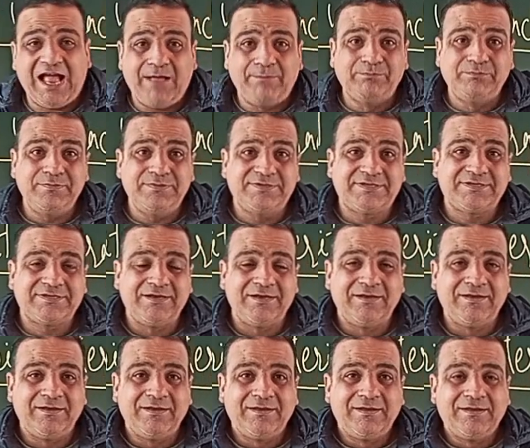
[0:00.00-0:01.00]
comes
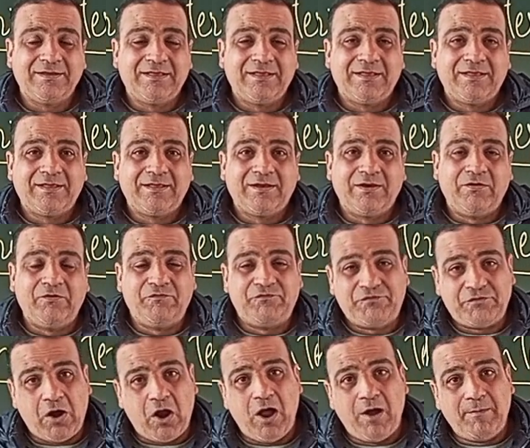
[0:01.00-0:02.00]

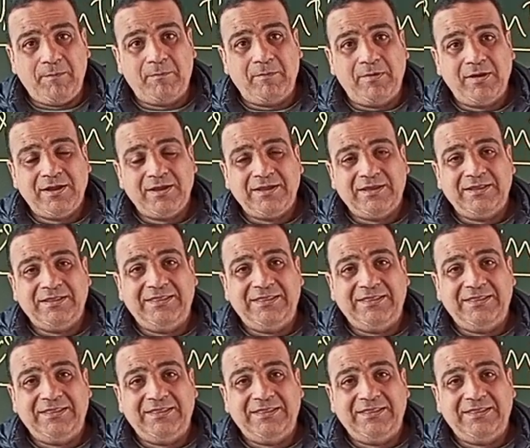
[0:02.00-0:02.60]
from